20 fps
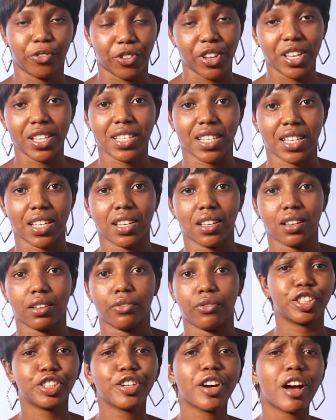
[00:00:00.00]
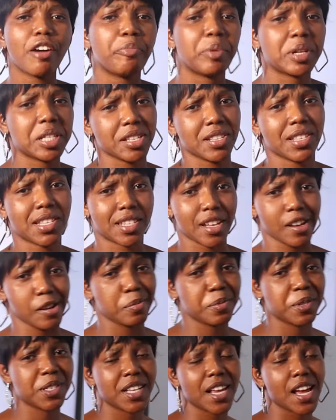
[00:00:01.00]
Physic. Do you have better
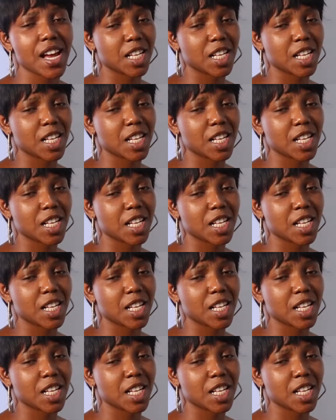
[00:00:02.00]
steps,